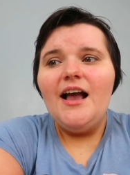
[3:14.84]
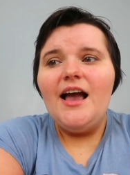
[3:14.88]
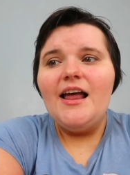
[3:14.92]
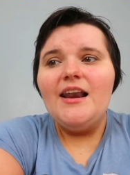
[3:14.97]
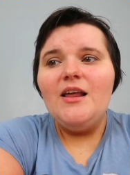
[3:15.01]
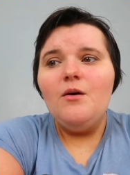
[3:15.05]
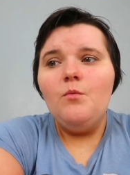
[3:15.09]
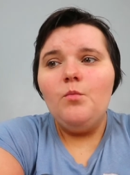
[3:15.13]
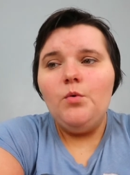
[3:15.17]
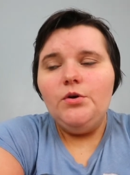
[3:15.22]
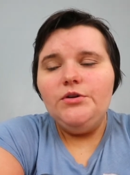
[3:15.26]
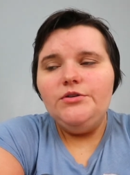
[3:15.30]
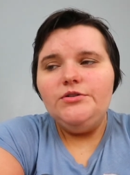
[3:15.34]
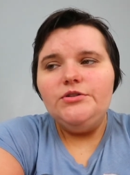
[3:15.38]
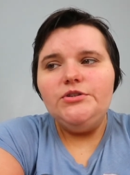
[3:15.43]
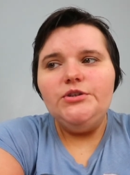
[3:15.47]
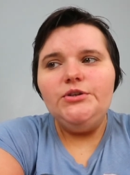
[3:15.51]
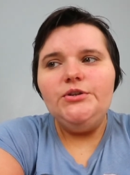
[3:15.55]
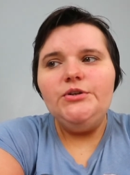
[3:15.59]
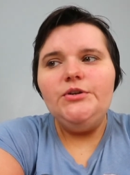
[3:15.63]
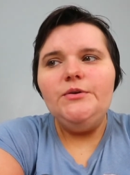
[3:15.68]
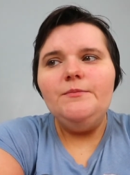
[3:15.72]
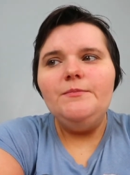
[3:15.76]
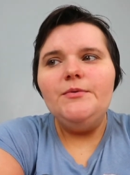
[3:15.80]
And I want
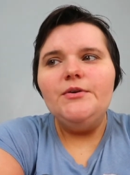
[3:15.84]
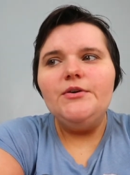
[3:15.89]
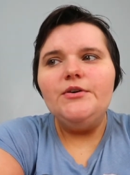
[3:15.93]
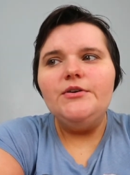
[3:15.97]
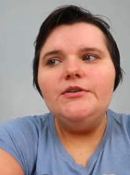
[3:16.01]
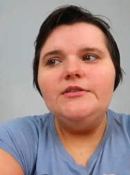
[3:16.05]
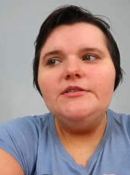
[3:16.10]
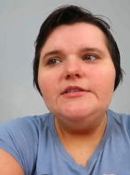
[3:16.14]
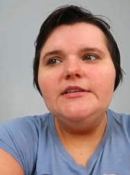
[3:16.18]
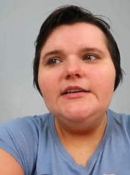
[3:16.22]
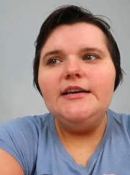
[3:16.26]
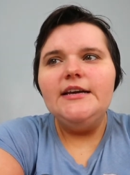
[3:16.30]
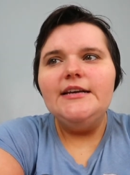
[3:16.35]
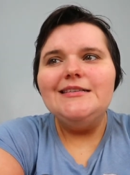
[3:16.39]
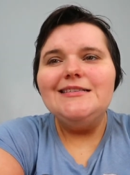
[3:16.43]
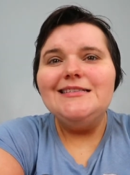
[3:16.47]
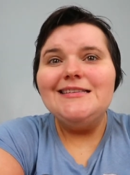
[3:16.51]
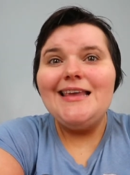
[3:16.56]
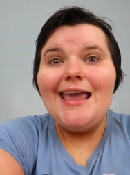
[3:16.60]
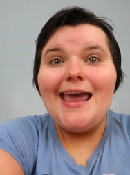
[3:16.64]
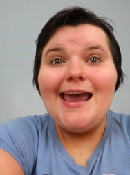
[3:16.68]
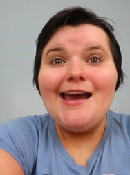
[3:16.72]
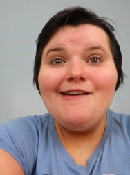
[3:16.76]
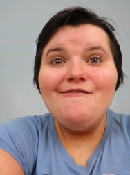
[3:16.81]
to, because it's
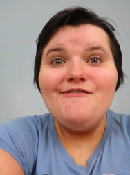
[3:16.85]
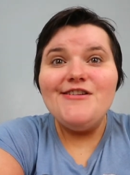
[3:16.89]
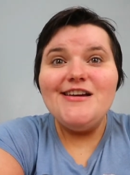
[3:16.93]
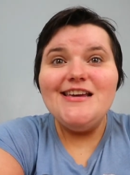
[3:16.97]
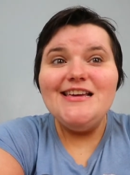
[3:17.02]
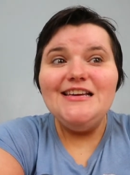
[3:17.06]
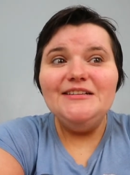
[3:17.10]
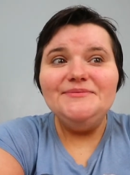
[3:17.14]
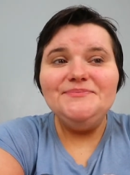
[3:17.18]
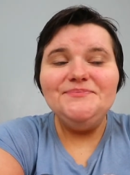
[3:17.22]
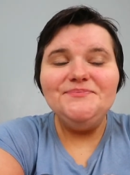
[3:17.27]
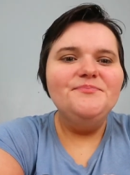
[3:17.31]
scary